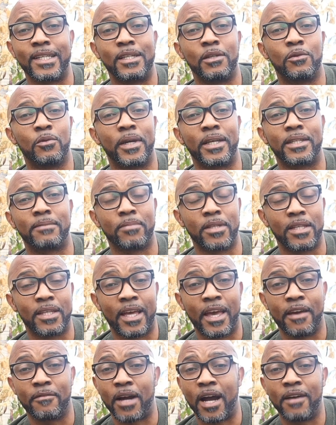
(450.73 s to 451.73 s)
we have
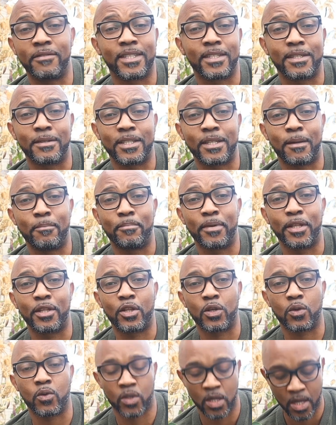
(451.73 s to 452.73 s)
been harvesting some
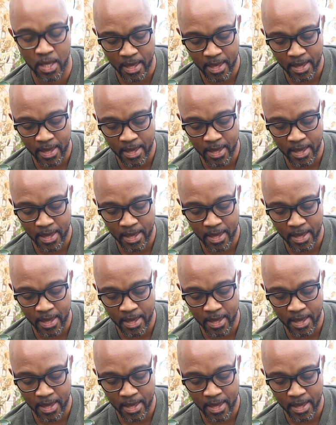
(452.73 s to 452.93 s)
beetroot.